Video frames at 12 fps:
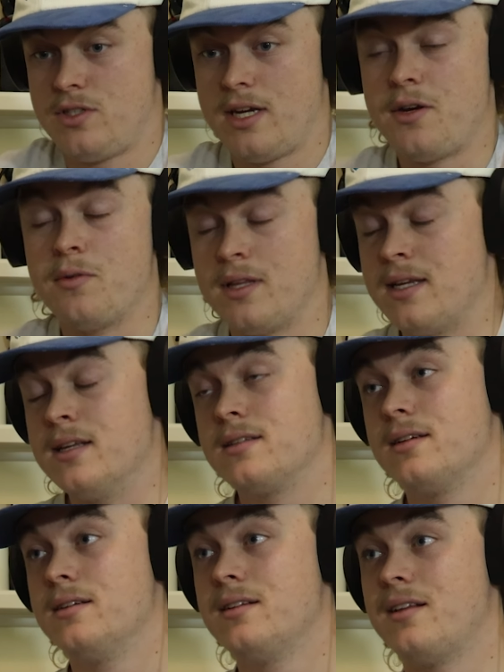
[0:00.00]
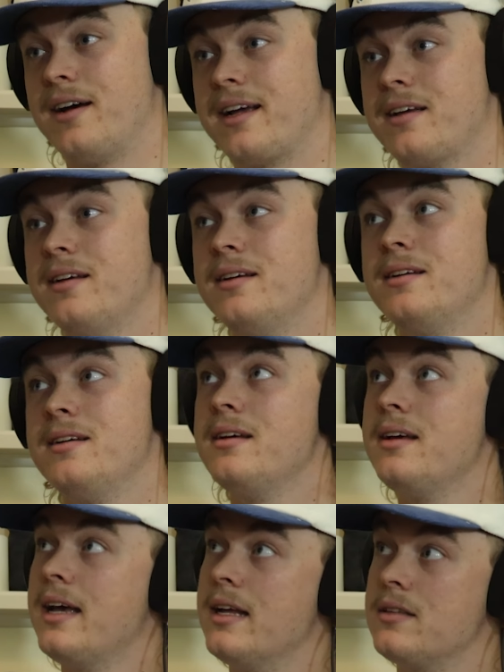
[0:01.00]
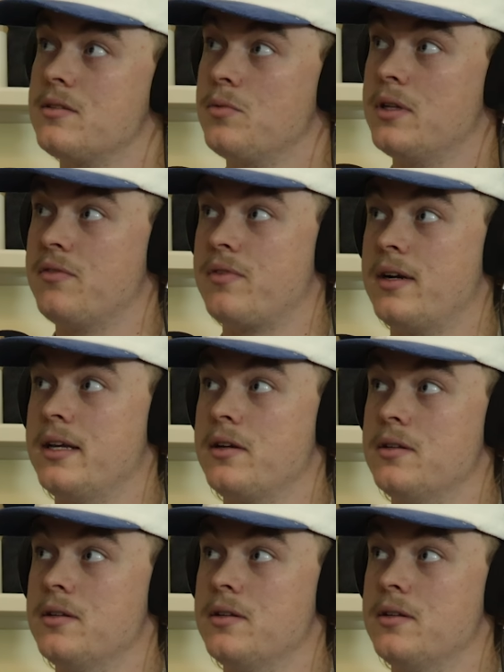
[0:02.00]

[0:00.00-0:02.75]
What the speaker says: genuinely is. Like, it's really funny